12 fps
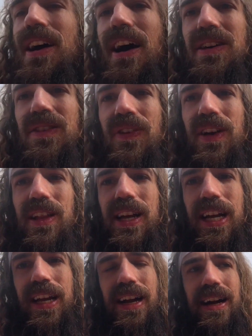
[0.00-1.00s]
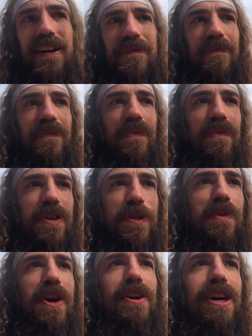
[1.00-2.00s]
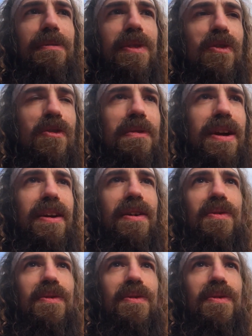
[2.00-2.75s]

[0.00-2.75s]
I felt like this prayer coming through me